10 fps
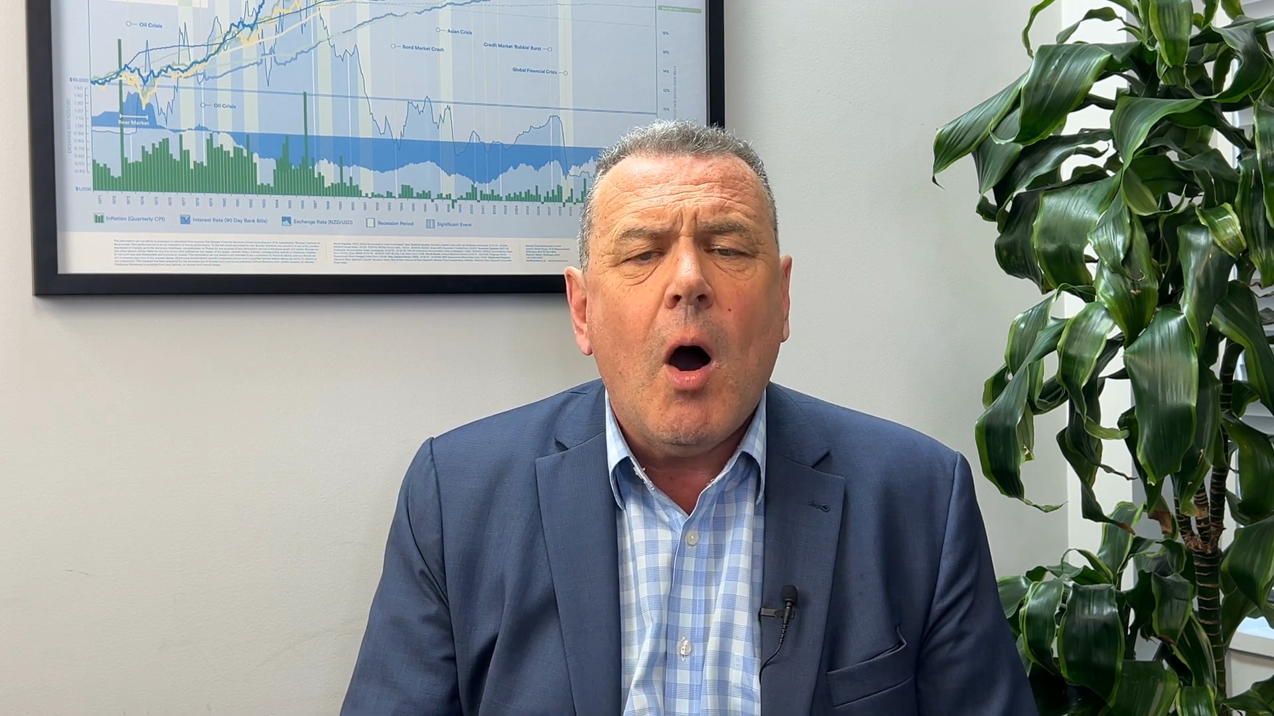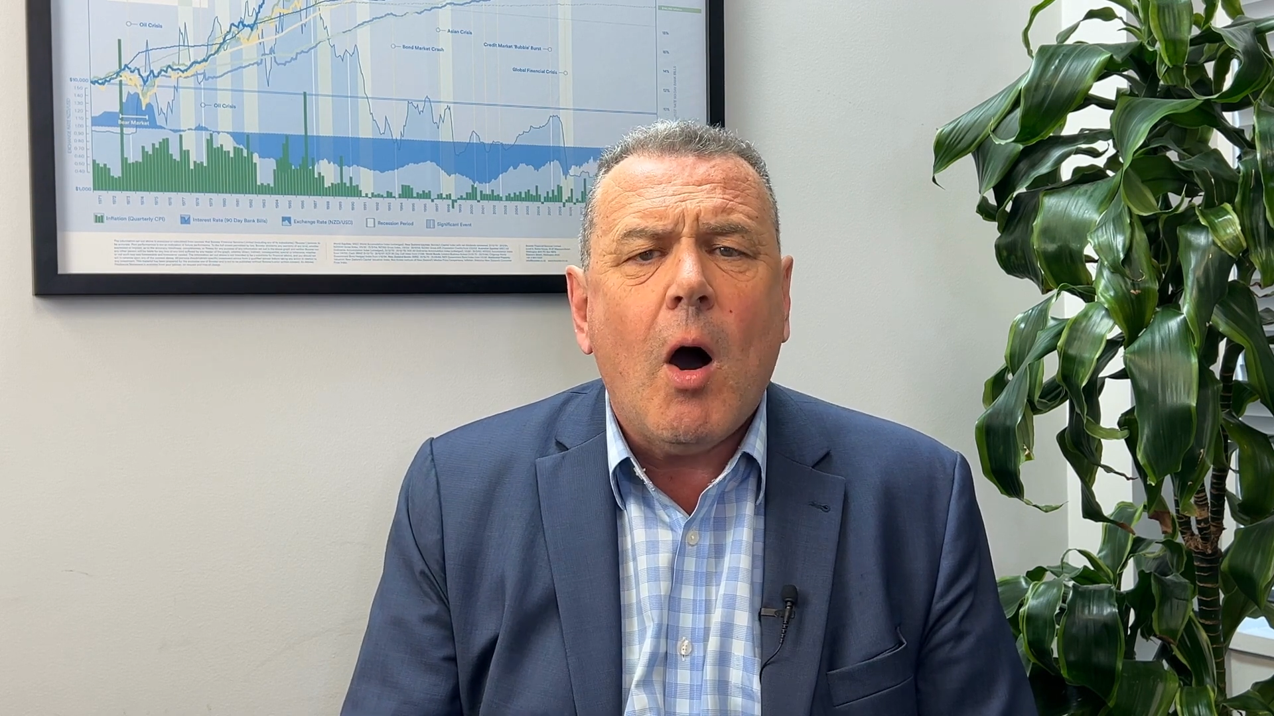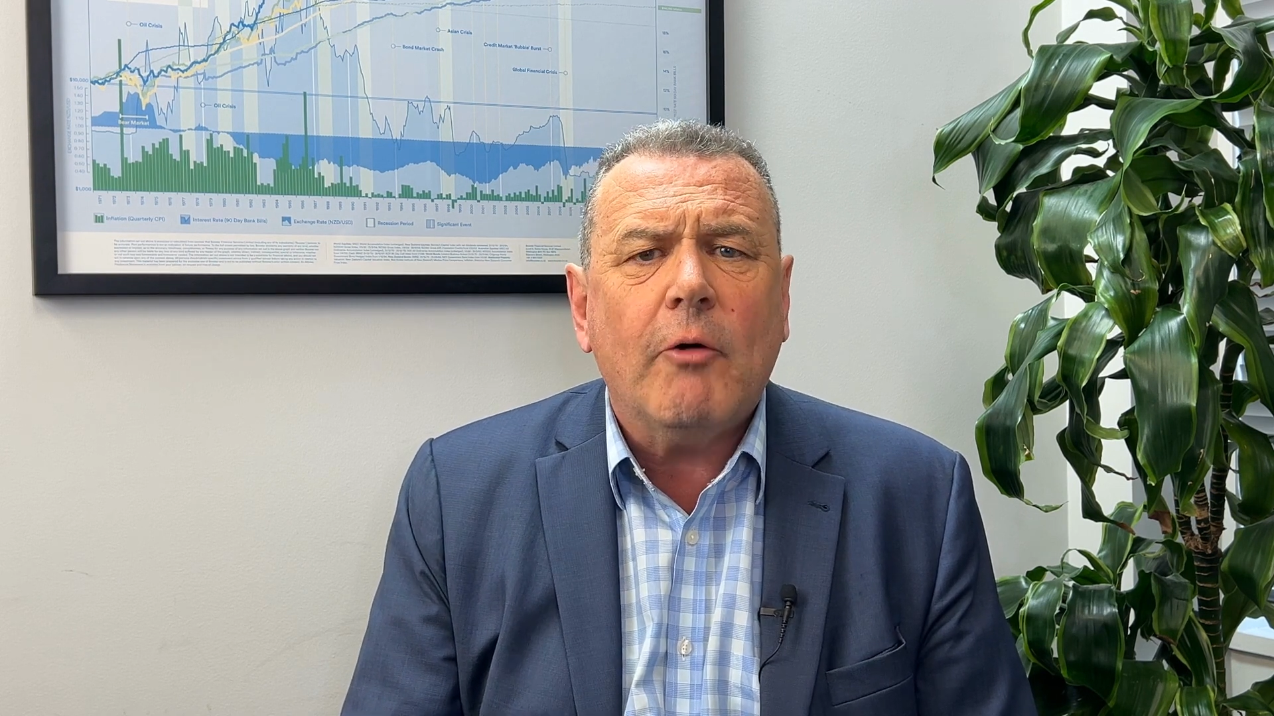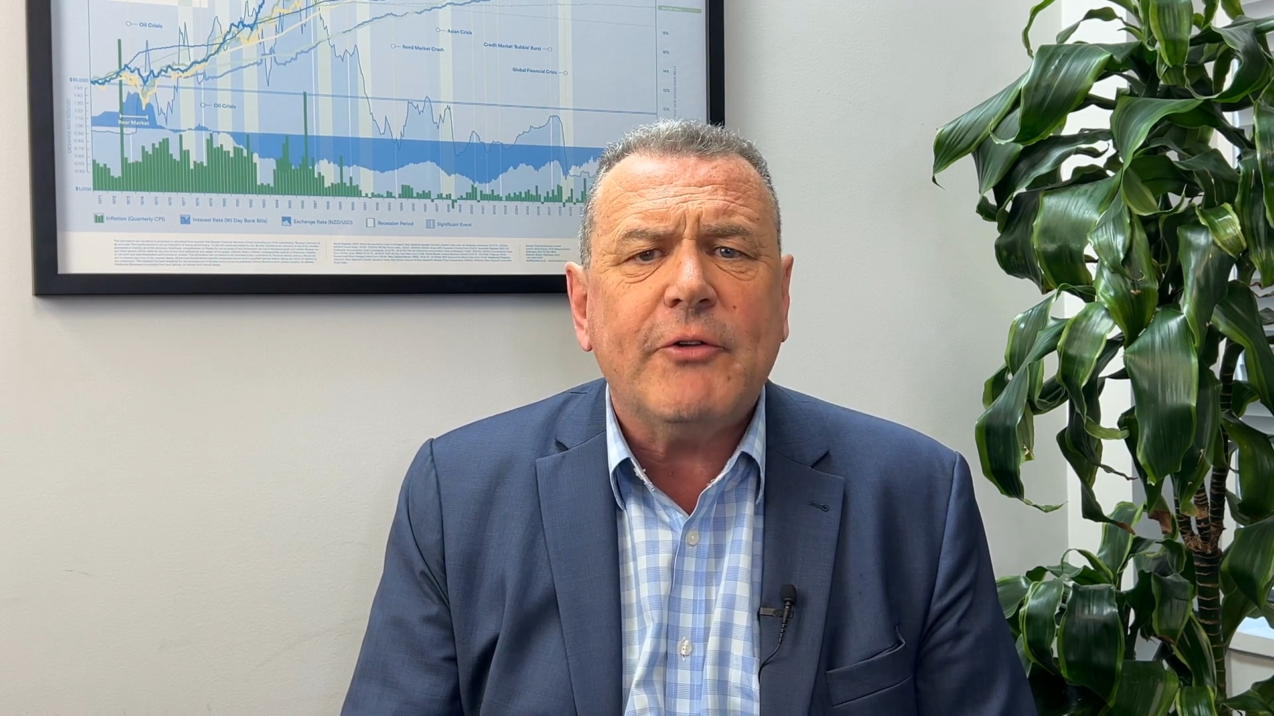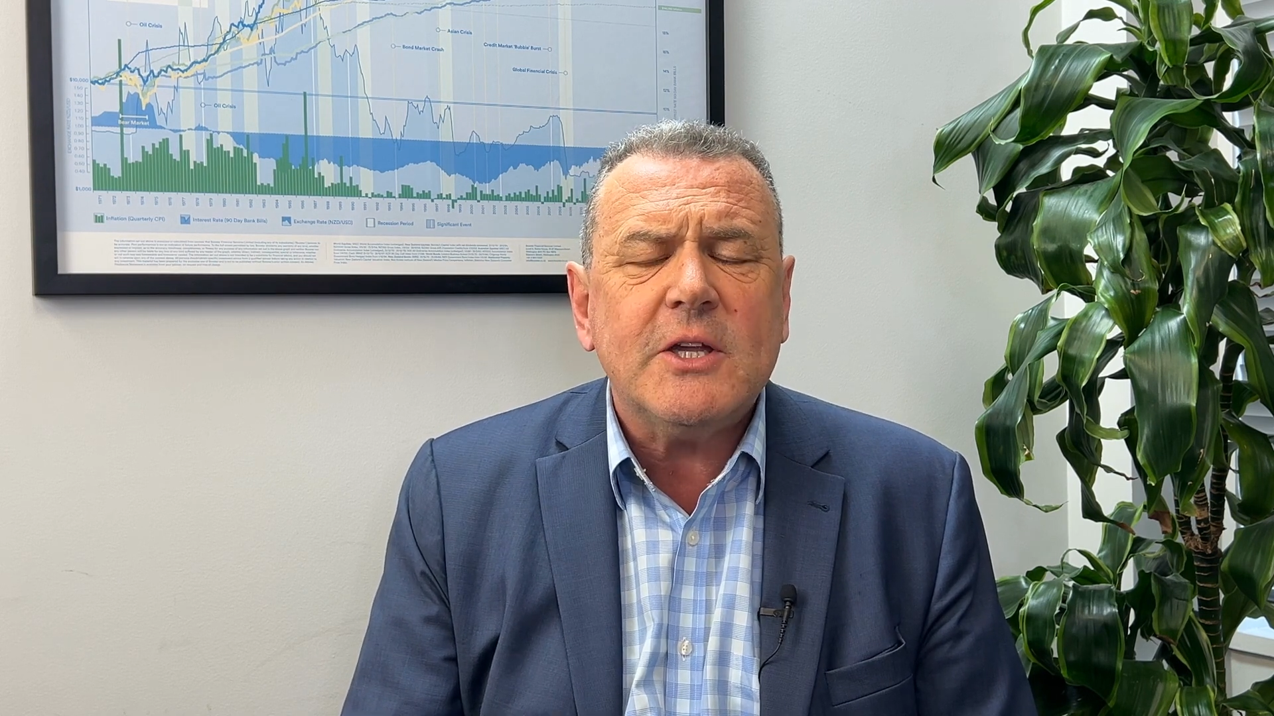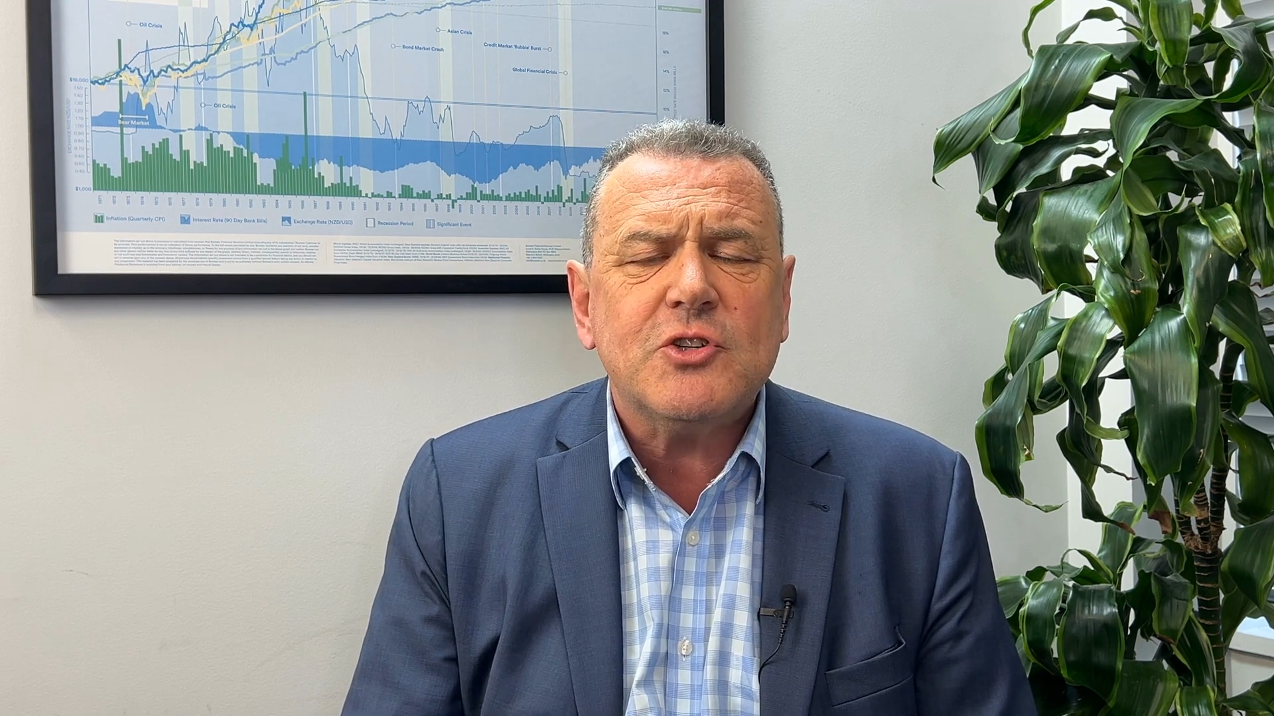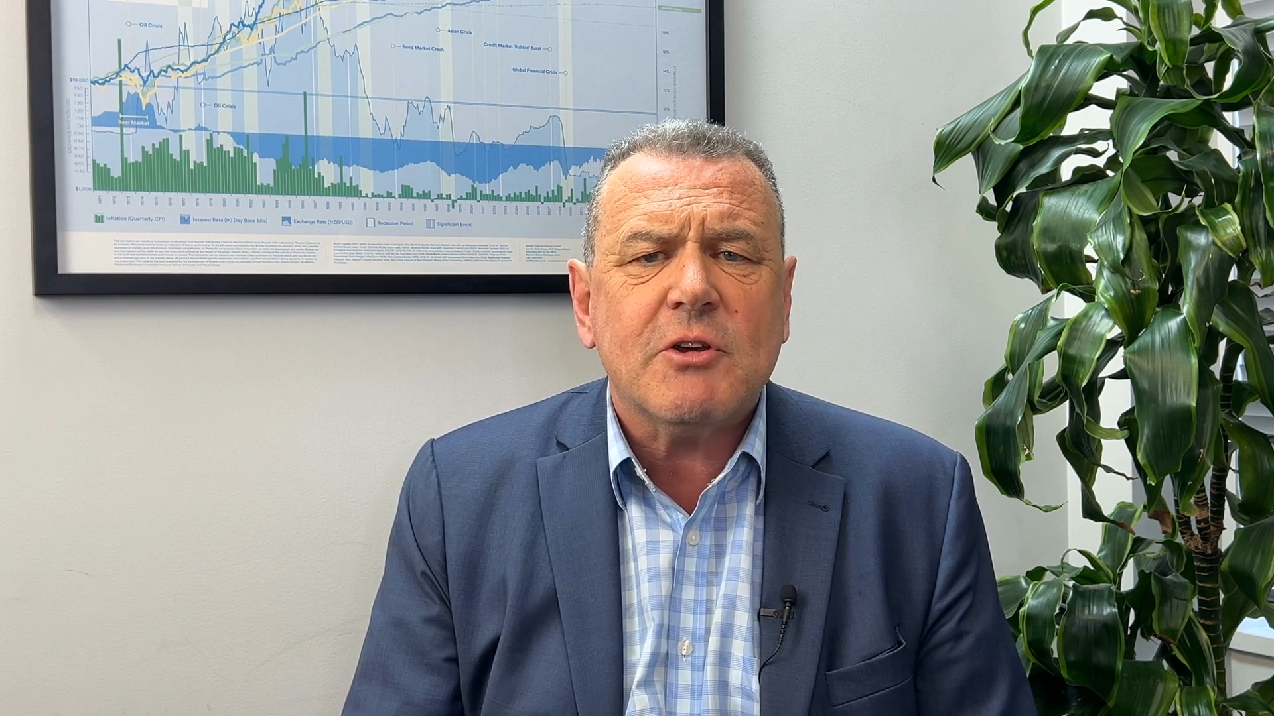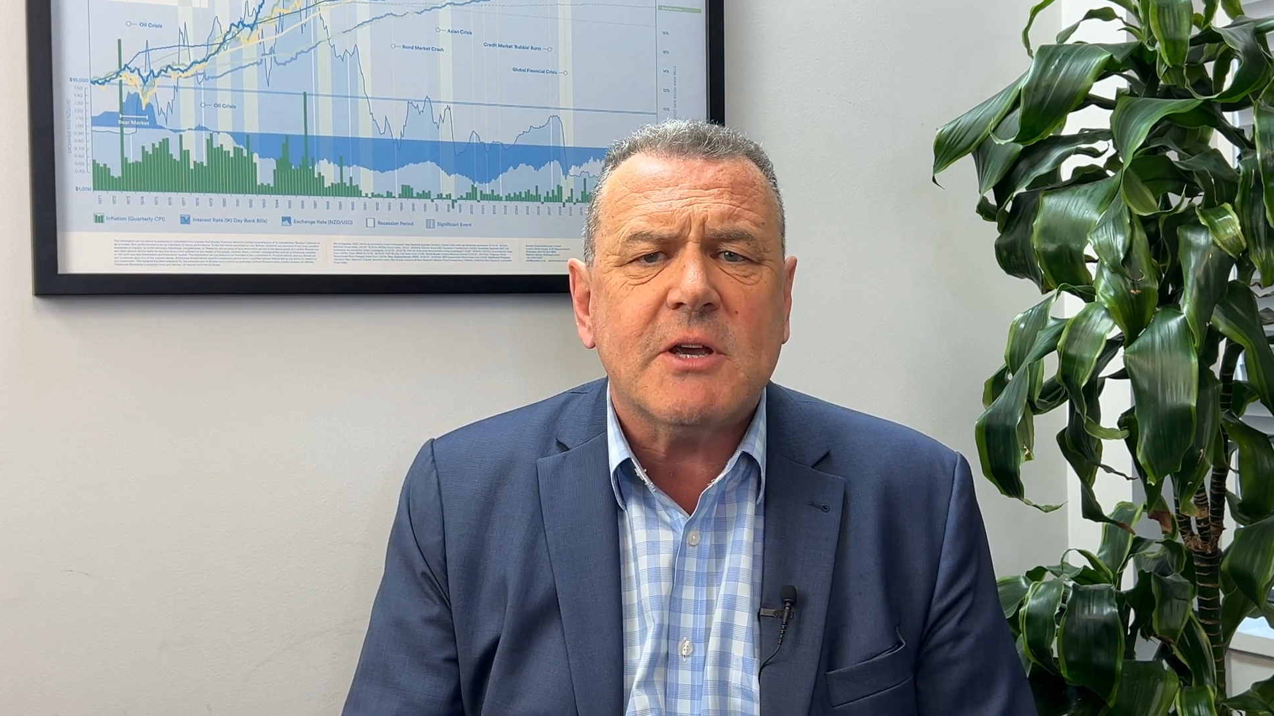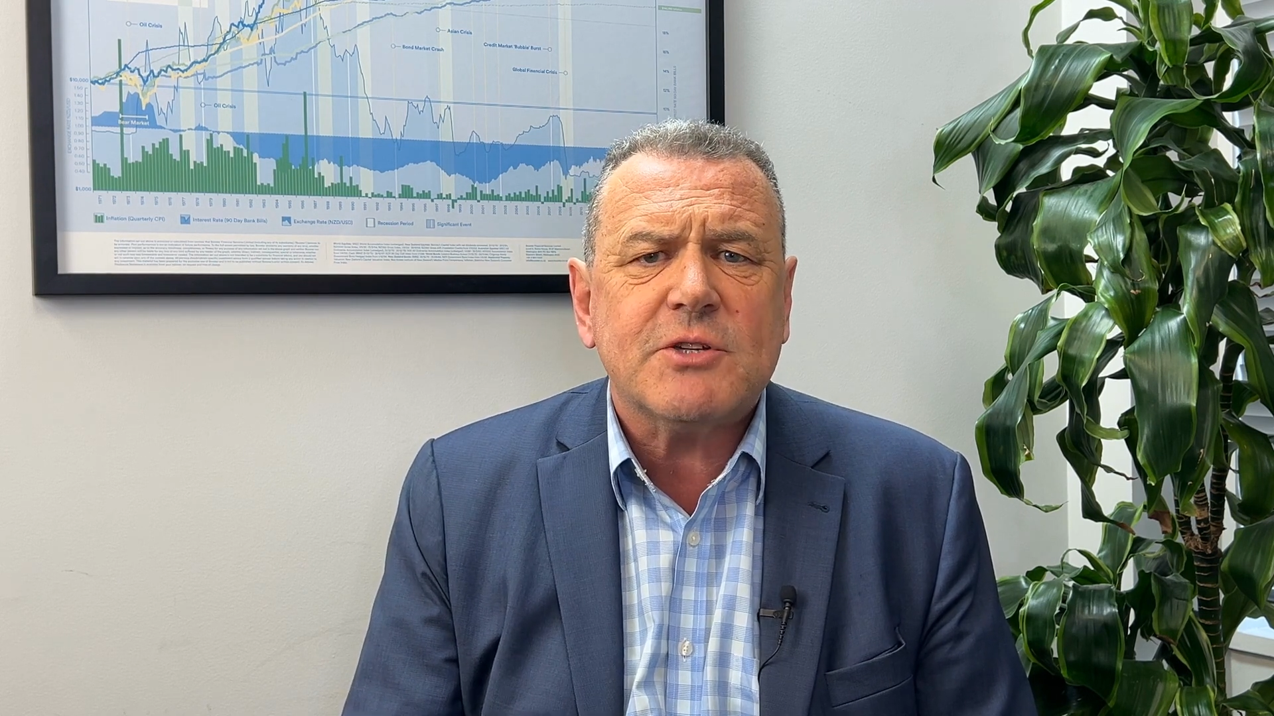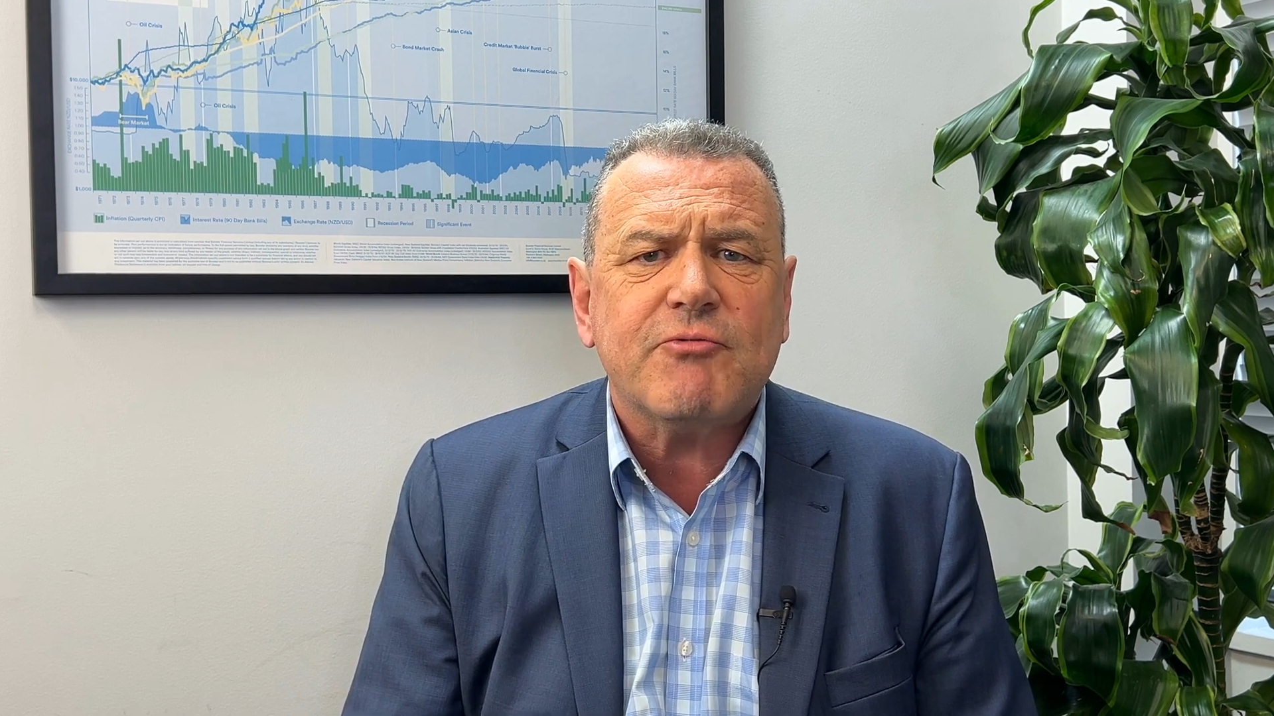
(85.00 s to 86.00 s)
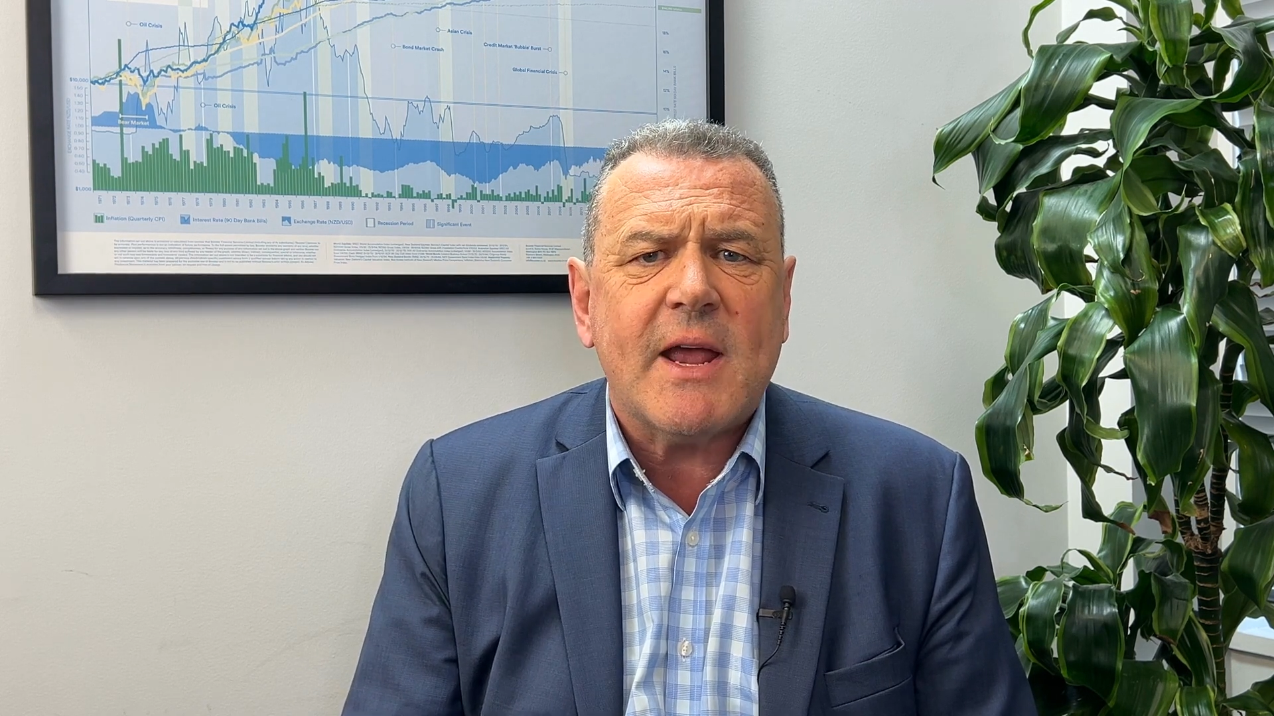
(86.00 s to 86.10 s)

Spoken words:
of interest